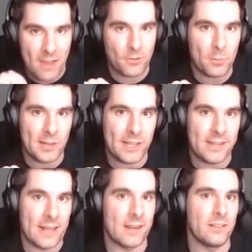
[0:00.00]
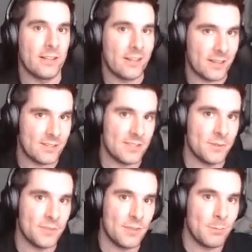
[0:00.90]
ever played, and a lot of that's
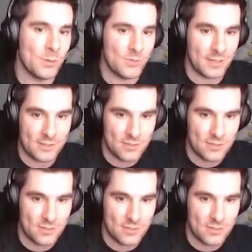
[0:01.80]
down to the music.